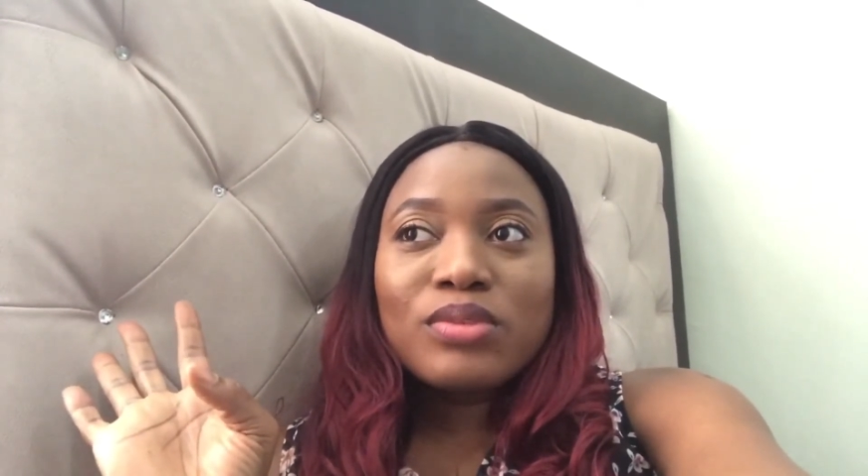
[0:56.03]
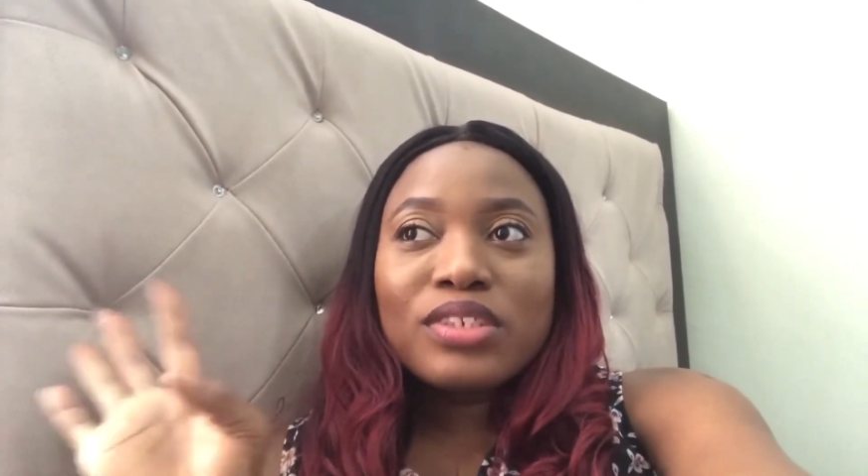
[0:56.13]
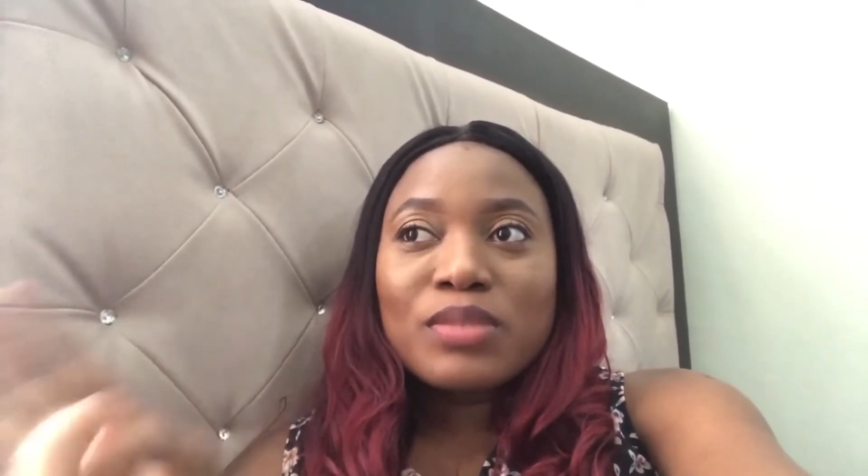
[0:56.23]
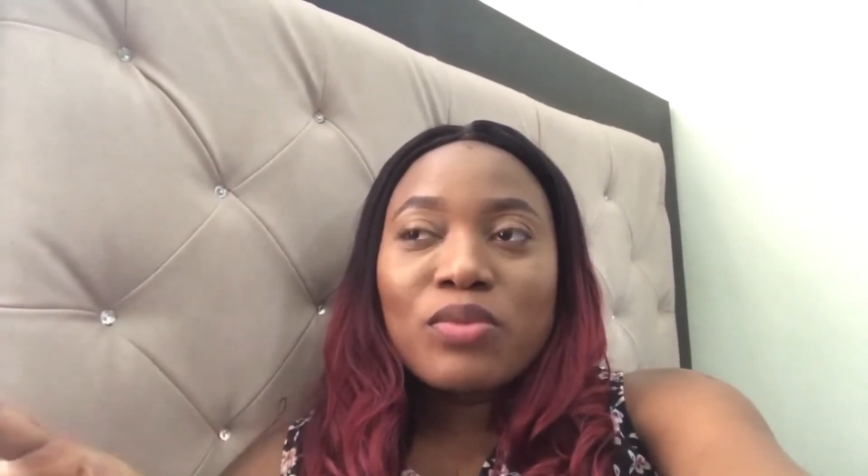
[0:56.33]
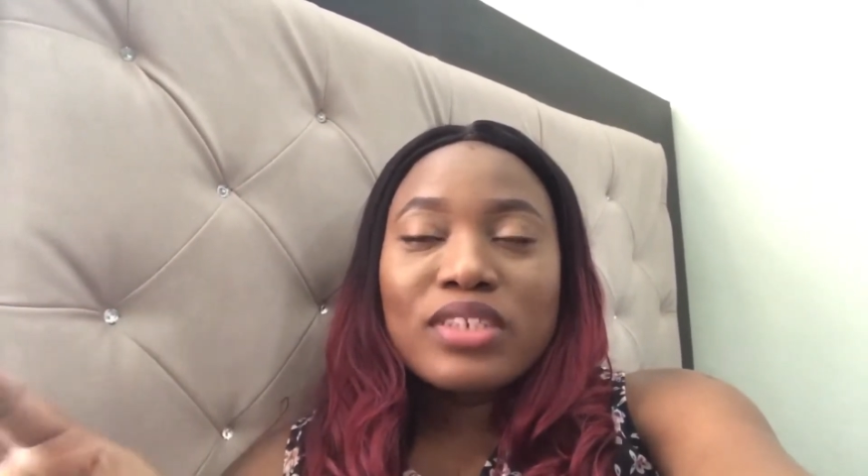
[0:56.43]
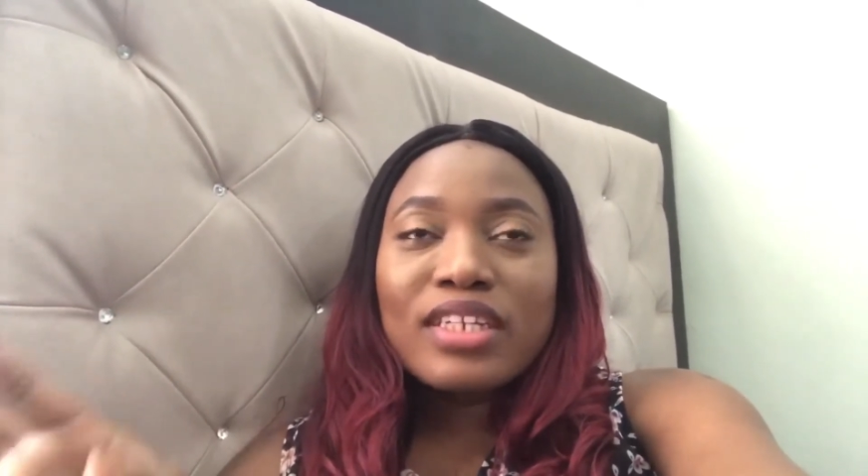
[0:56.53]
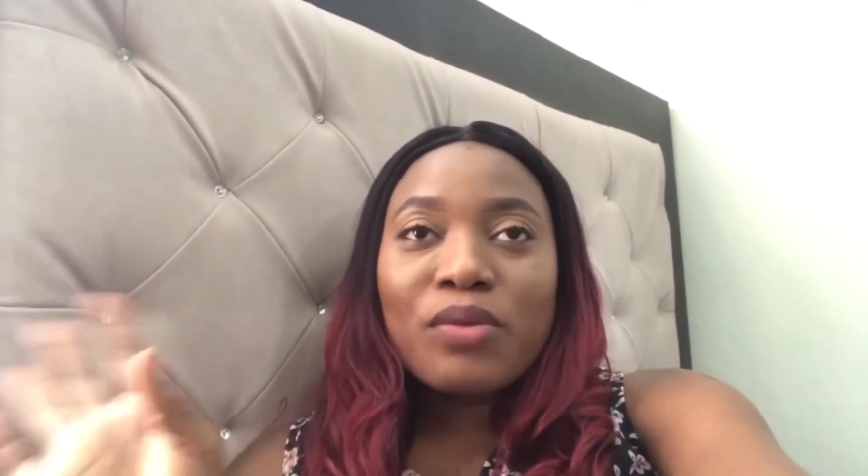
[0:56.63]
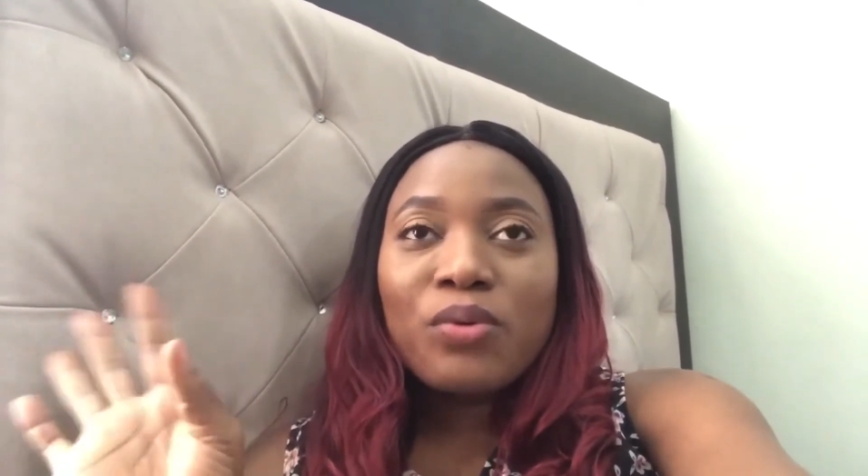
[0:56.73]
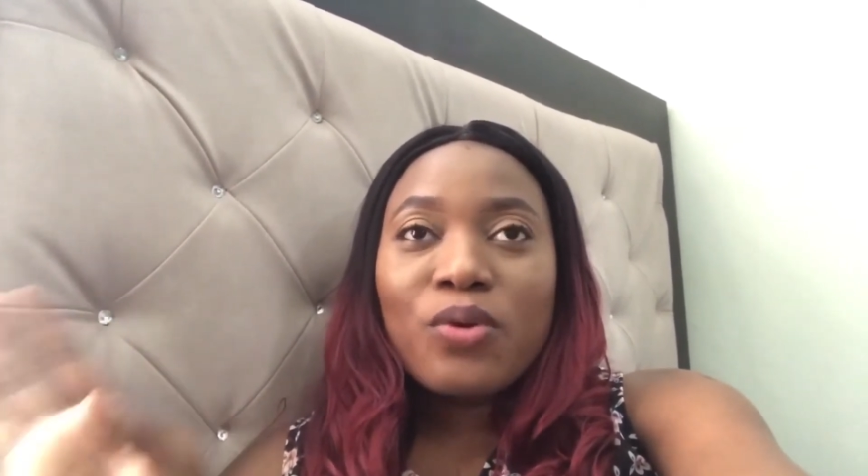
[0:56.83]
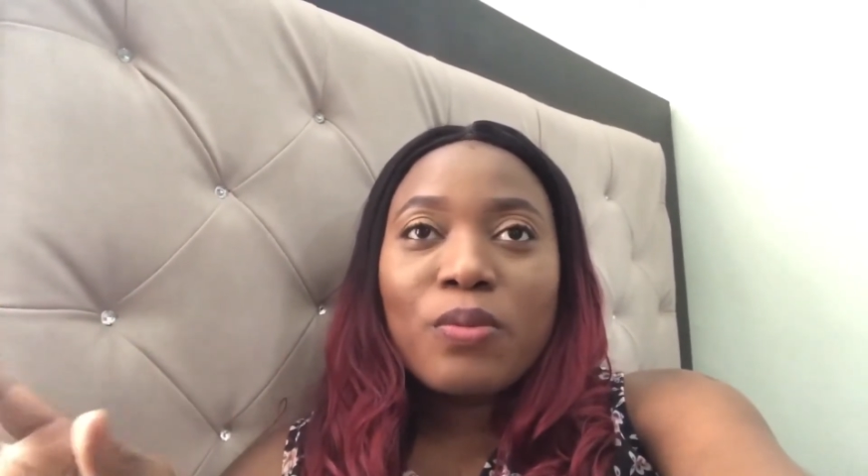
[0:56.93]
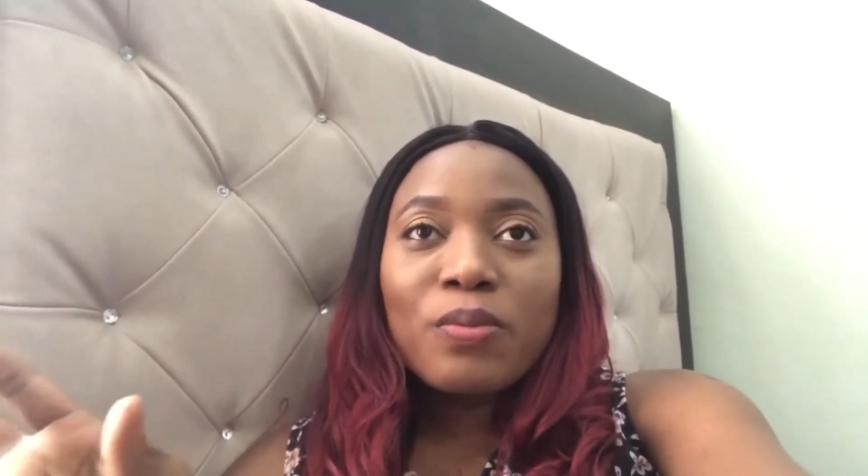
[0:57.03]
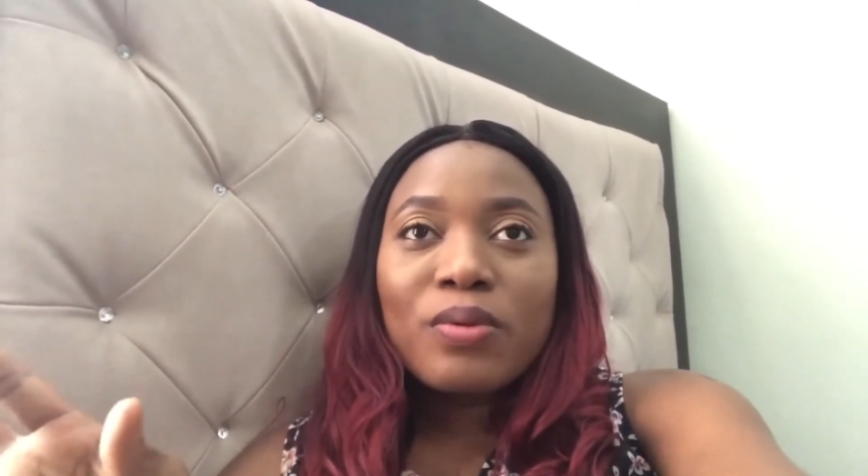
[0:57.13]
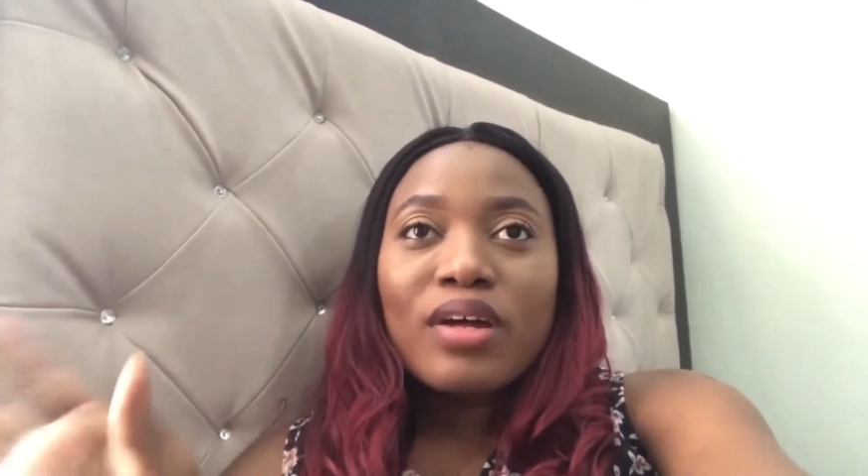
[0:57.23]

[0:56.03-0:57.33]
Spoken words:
this morning I woke up,